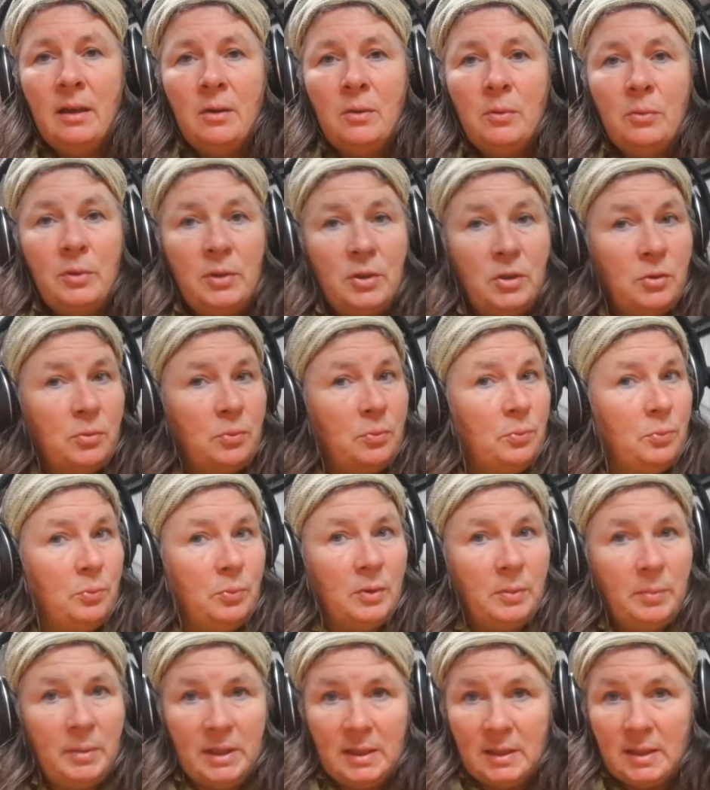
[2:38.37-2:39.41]
which would
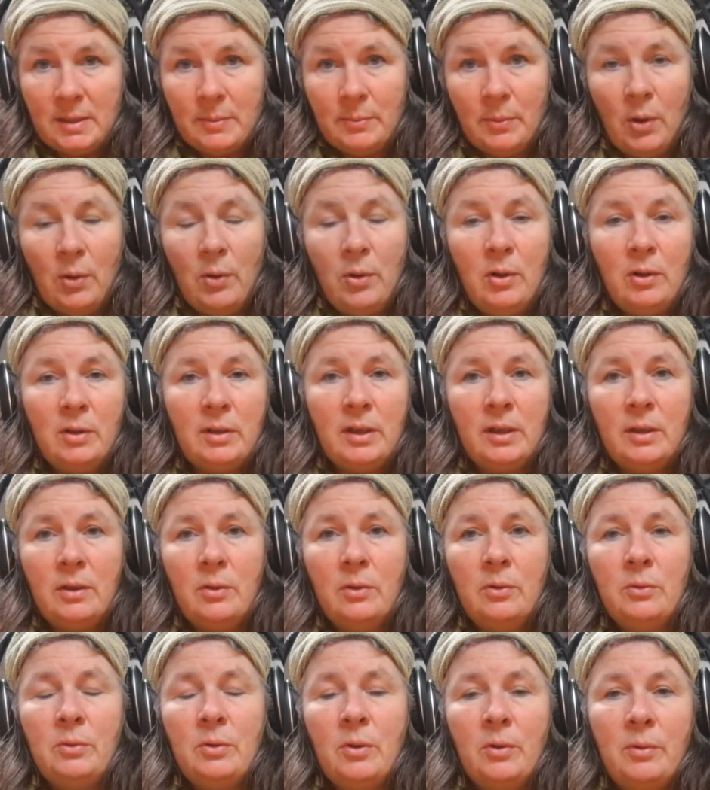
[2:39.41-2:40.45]
have been small,
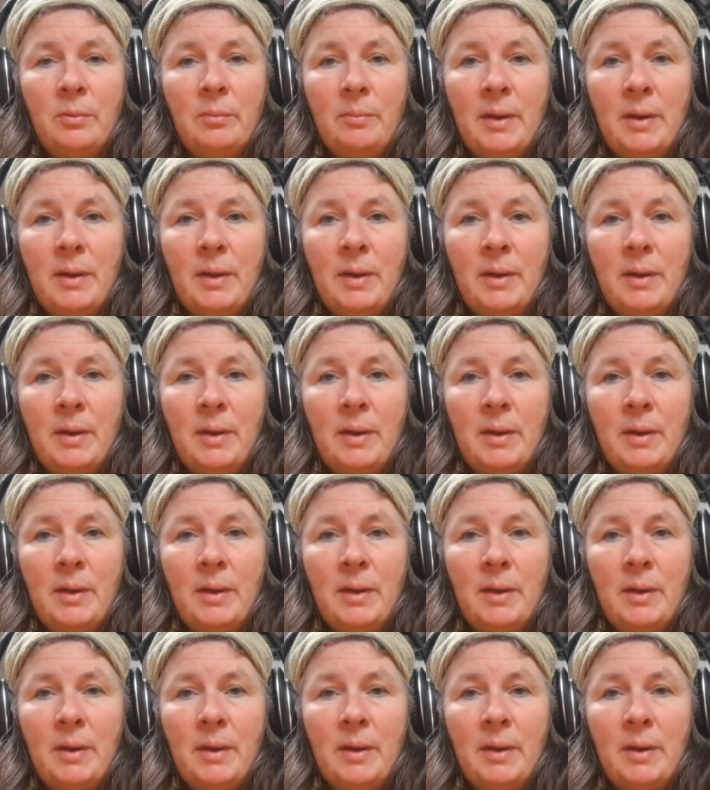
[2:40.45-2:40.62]
going